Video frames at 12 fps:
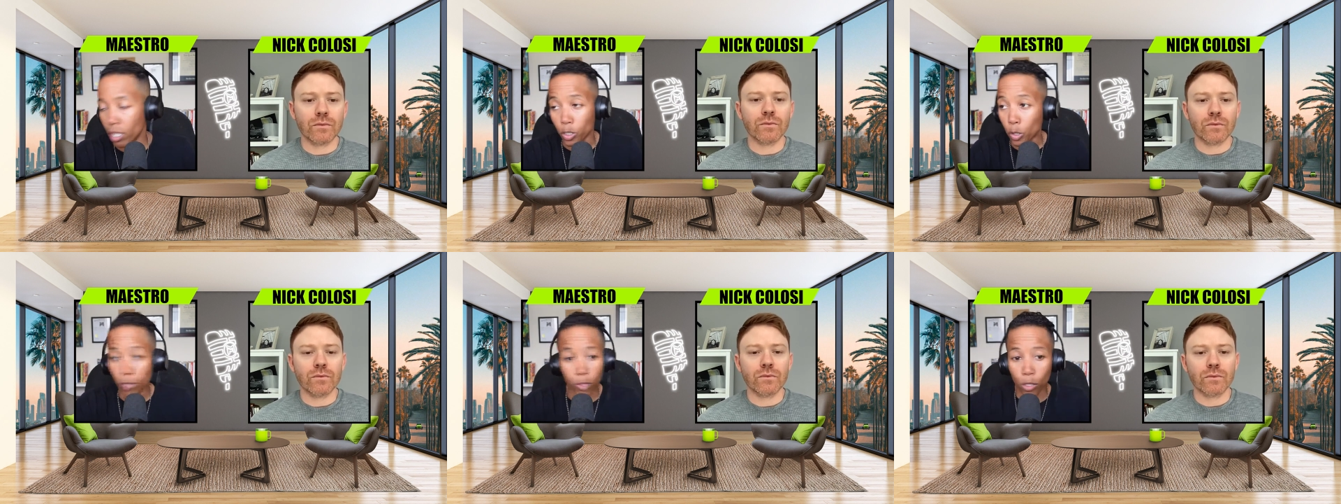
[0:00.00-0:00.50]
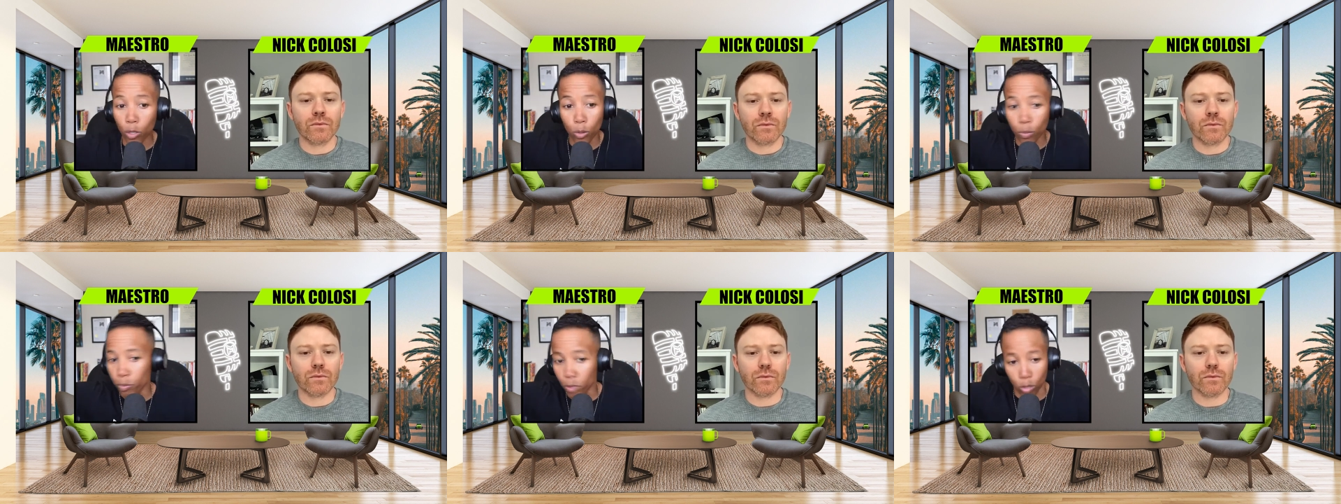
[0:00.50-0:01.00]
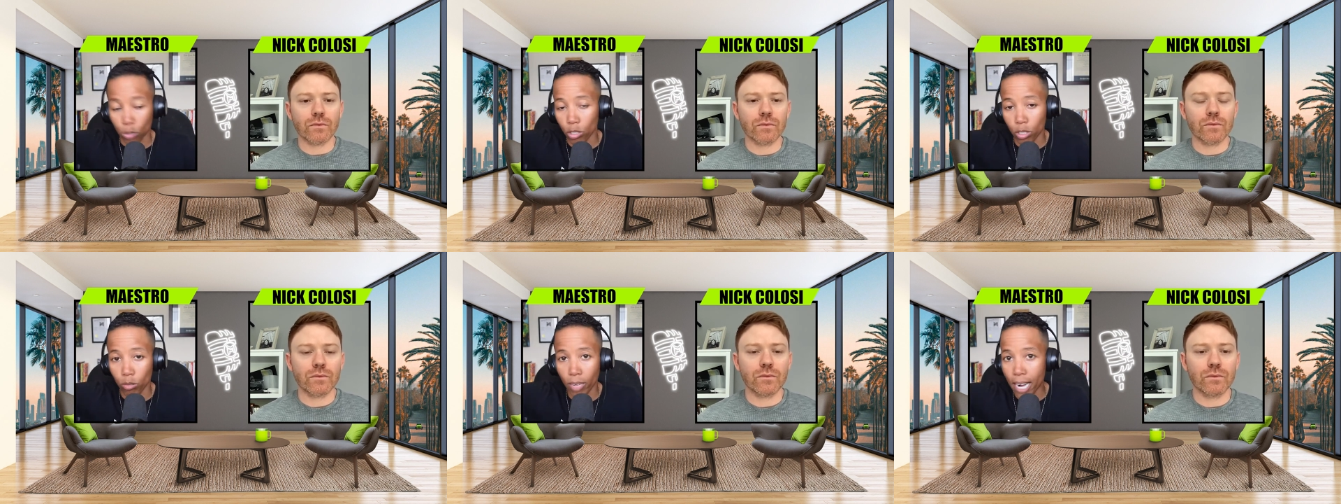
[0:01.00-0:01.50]
Speaker 1: So you don't have to go
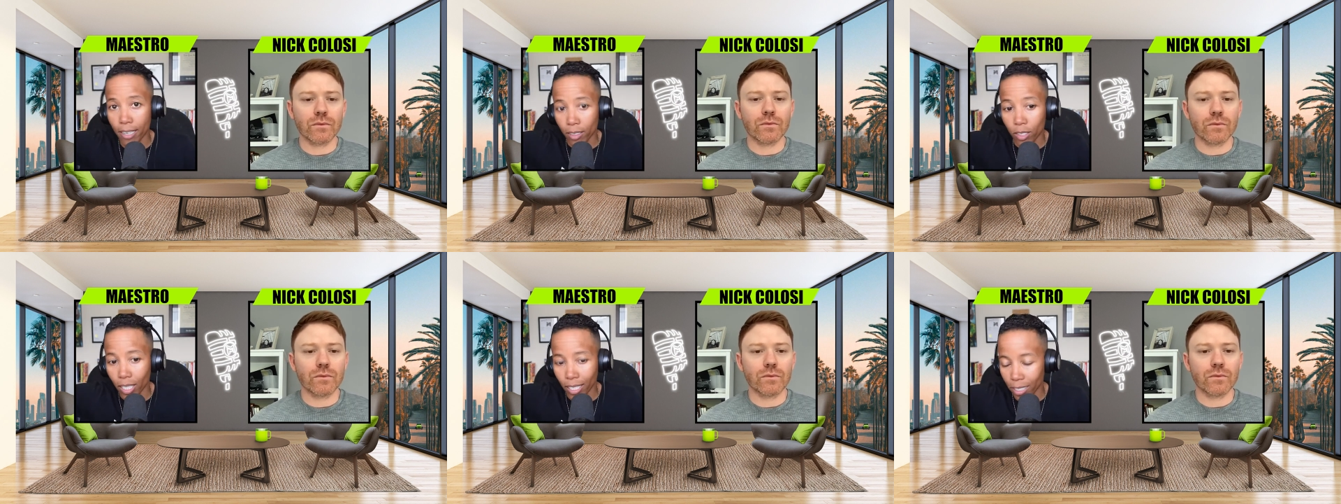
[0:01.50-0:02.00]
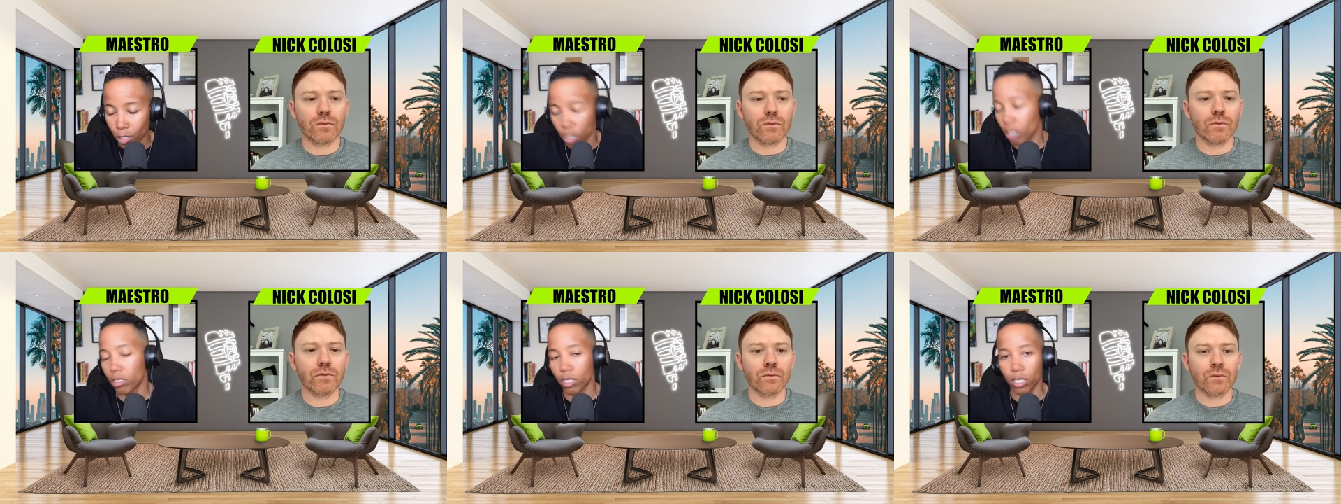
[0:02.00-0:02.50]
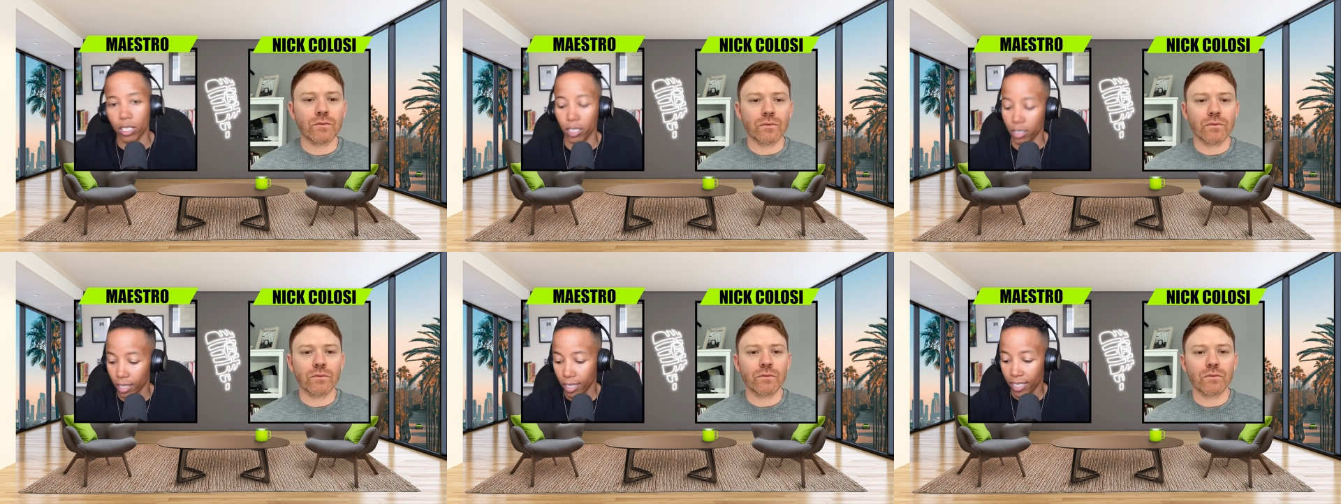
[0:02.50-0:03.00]
searching around and looking at charts and
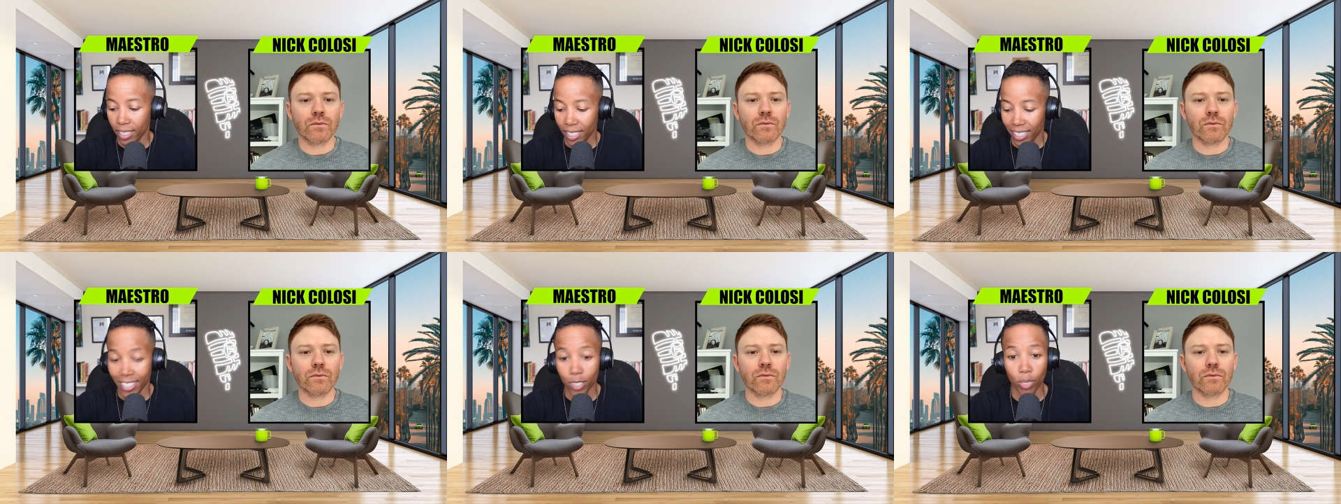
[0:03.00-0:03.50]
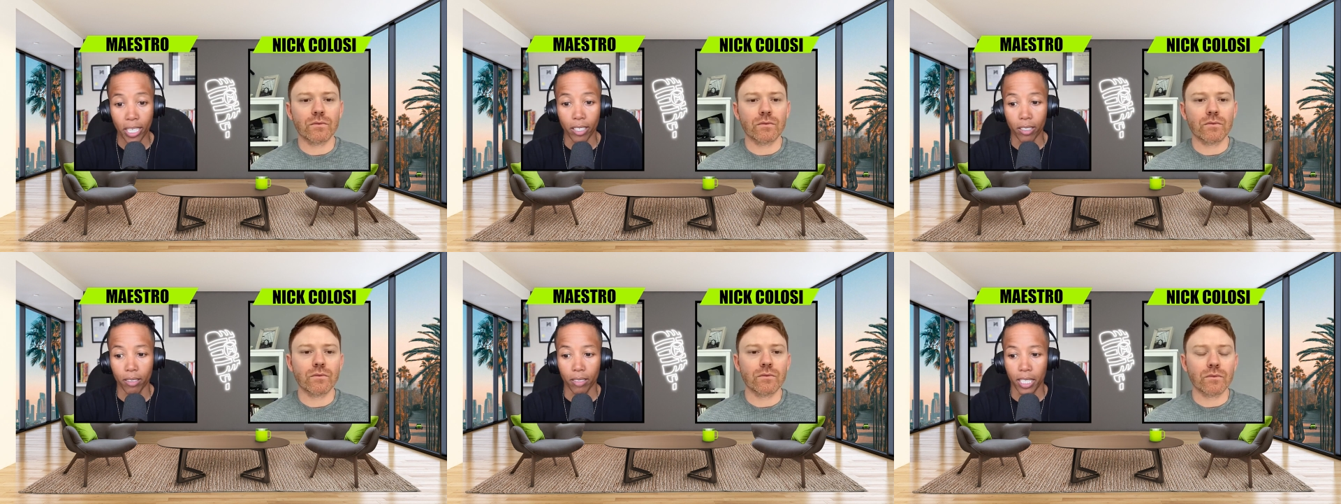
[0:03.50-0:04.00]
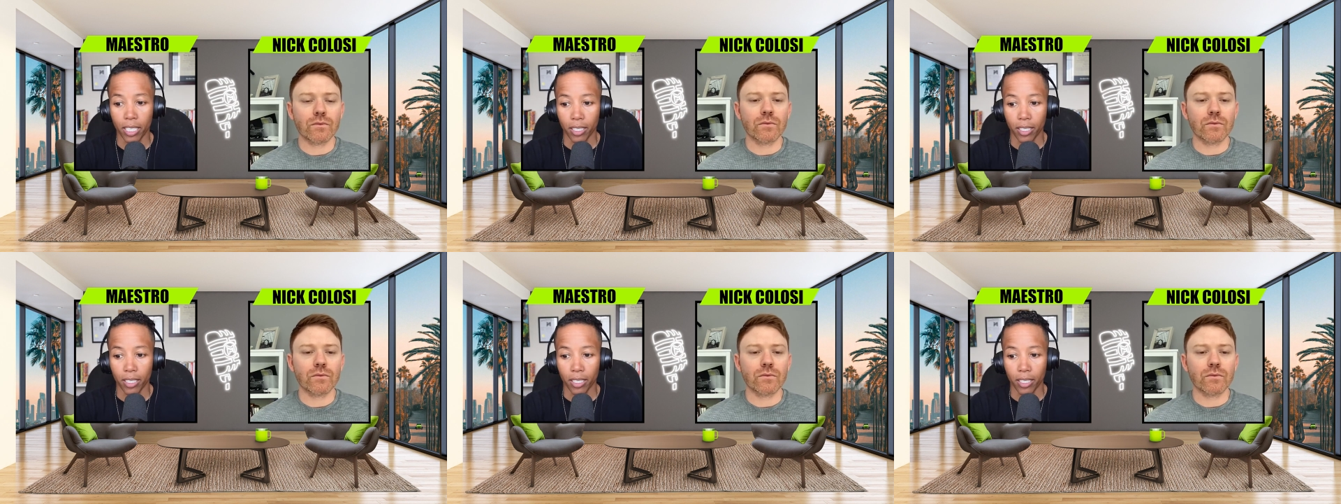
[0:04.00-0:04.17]
things. It's right here.